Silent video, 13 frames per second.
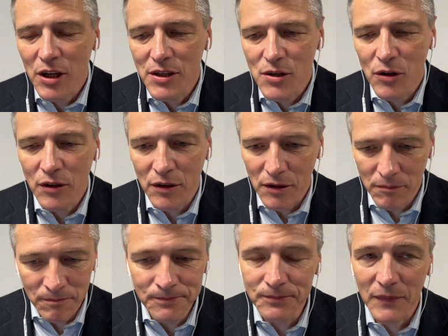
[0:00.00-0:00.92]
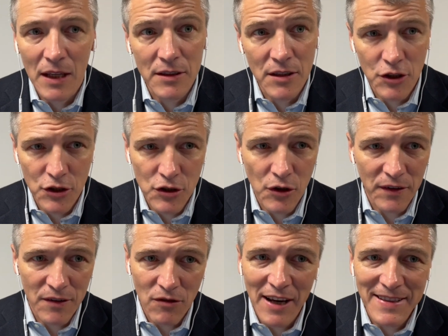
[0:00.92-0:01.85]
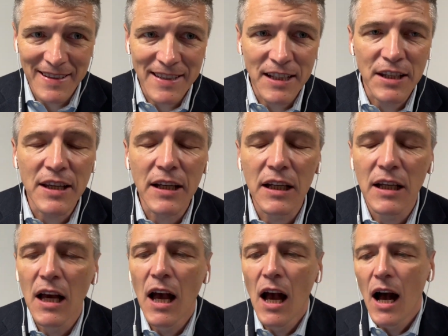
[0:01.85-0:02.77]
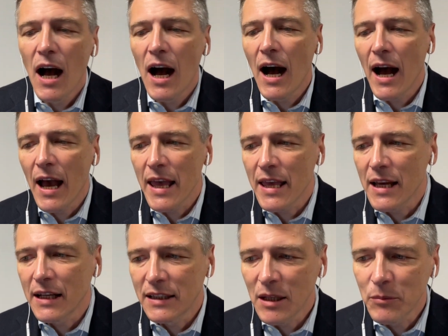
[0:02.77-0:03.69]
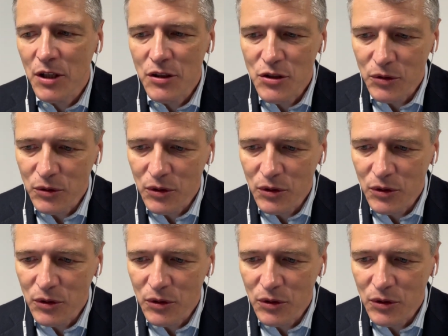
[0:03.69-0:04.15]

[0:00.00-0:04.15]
certain writing technique, I attempt to